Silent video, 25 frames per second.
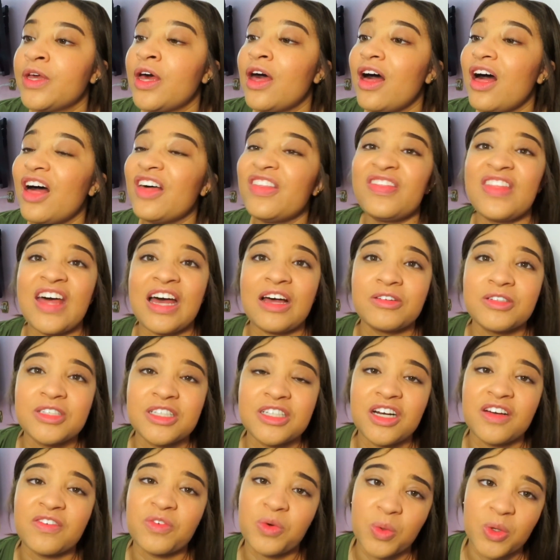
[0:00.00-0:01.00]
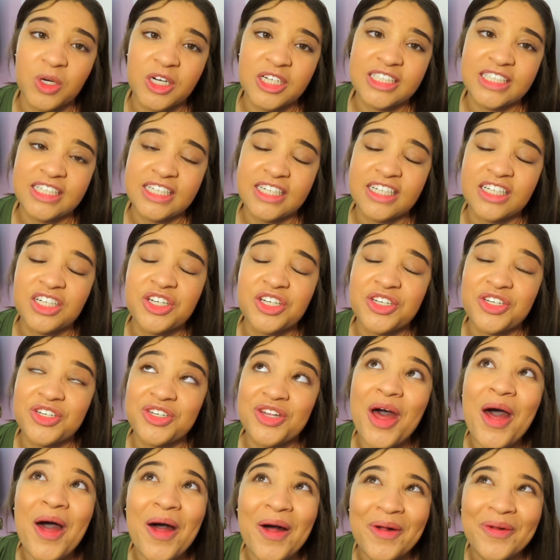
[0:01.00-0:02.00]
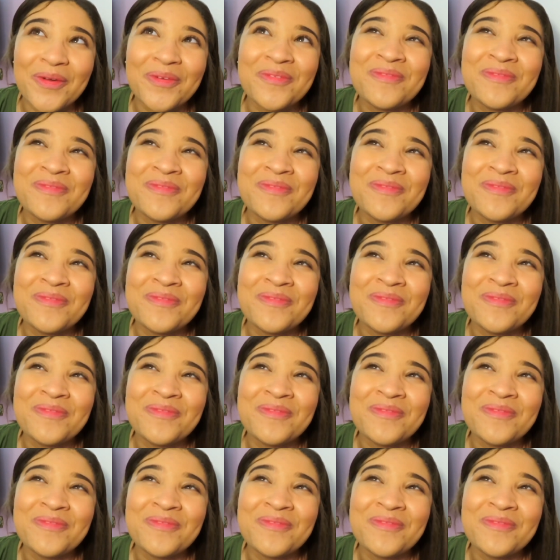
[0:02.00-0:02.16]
1,000 of quarantine, so